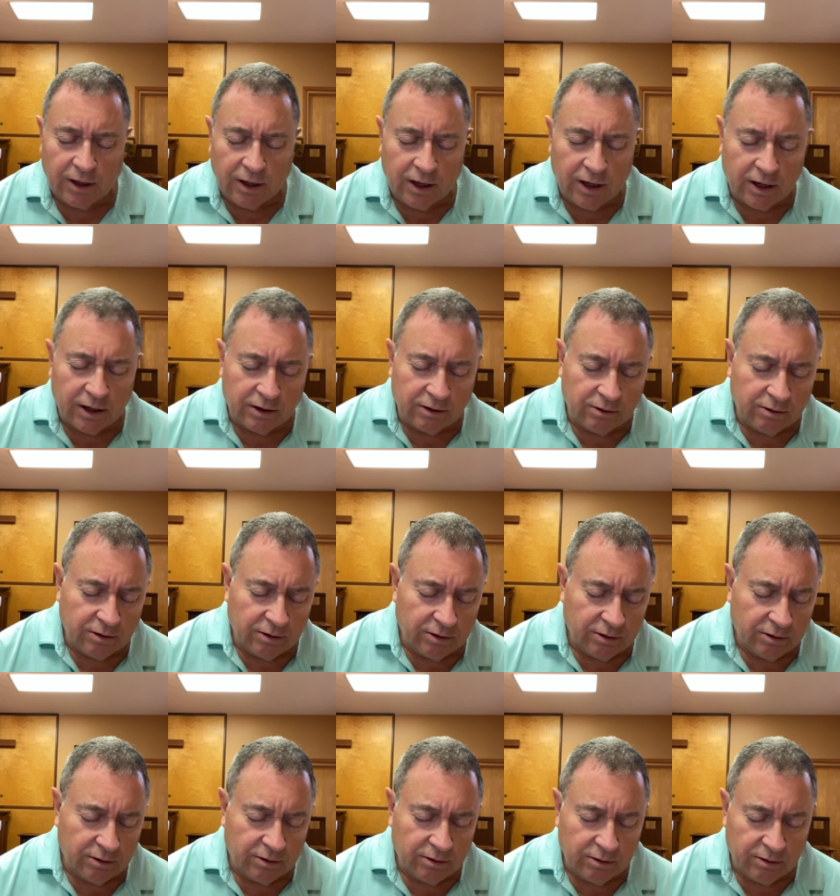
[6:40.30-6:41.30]
and
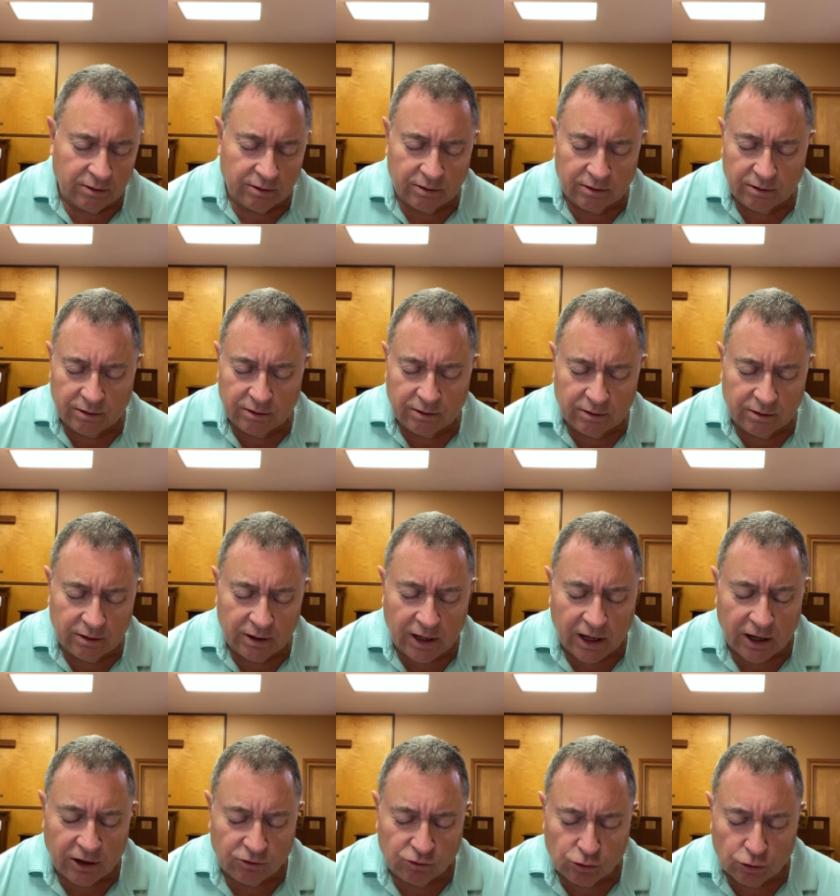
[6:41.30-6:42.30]

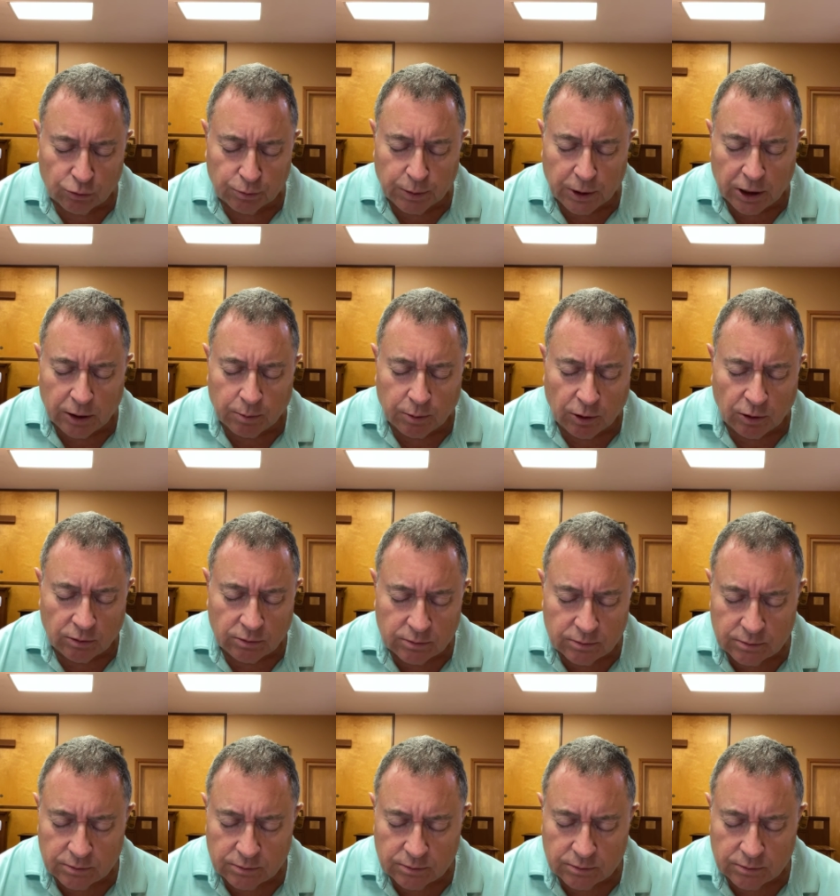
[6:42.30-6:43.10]
as your people.